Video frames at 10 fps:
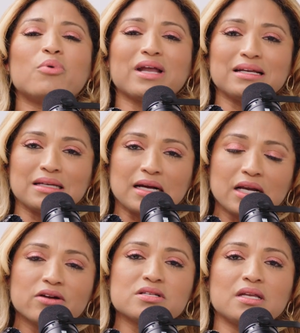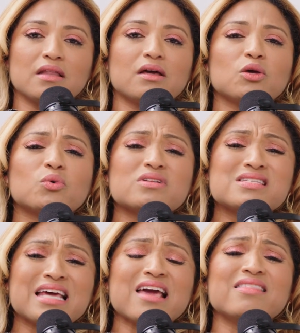But I declare today that you will
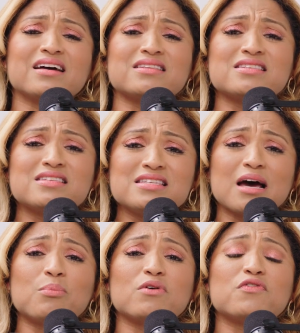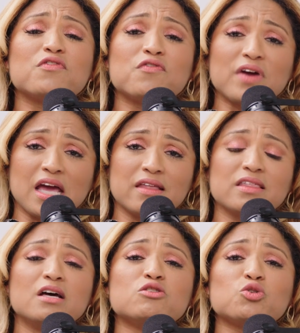take that step of
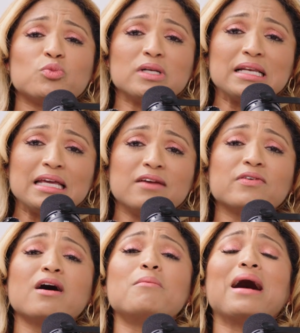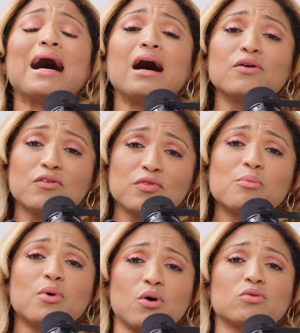faith to believe. Come out of the
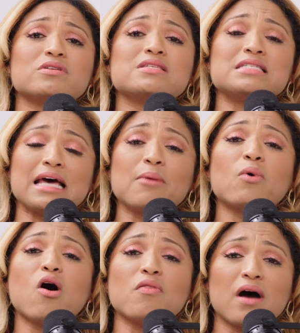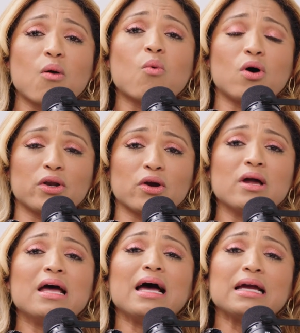boat, step on that water,
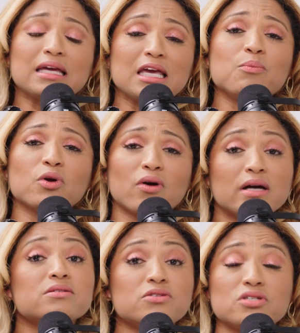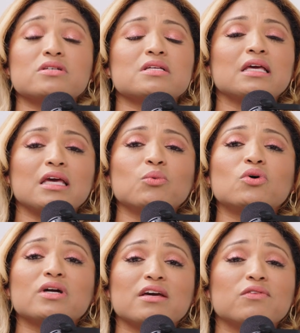and keep your eyes on Jesus. He
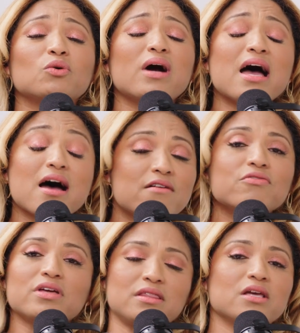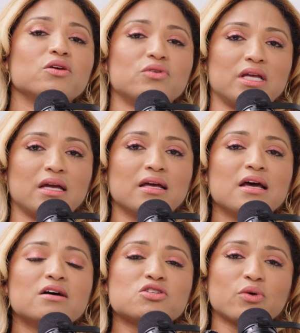will give you everything you need.
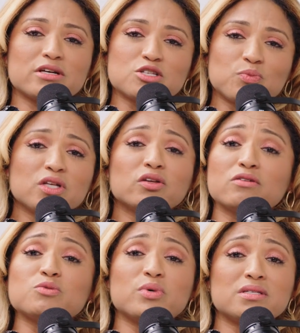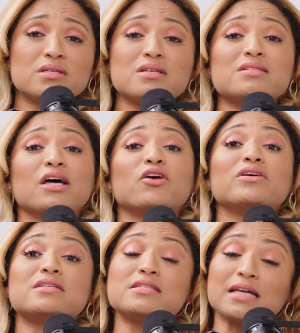So I speak to those businesses that are
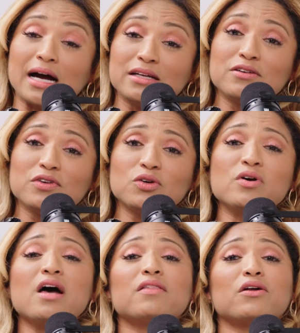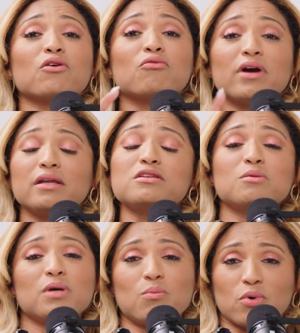inside of you, that are ready
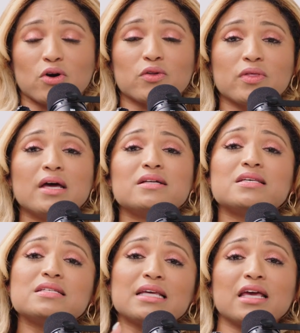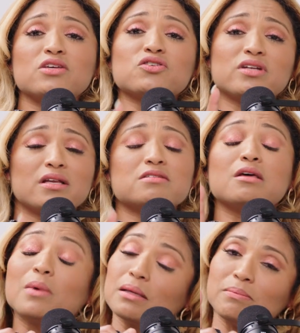to be birthed. Today is your day
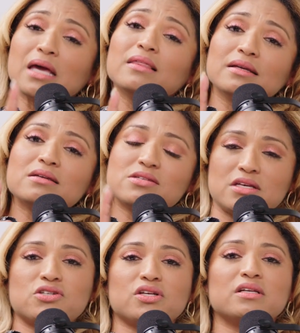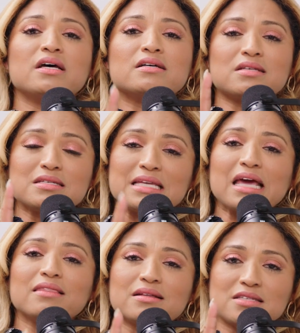to make that decision, to
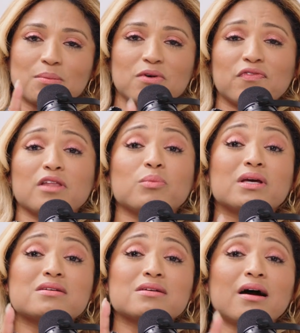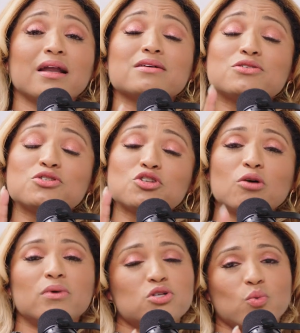take that step of faith because God has
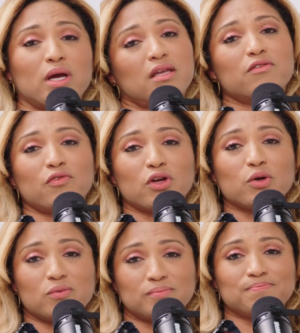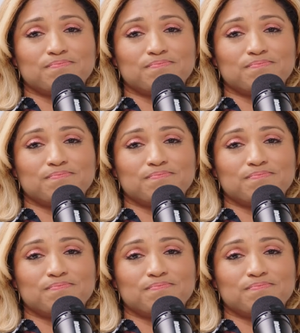so much waiting for you.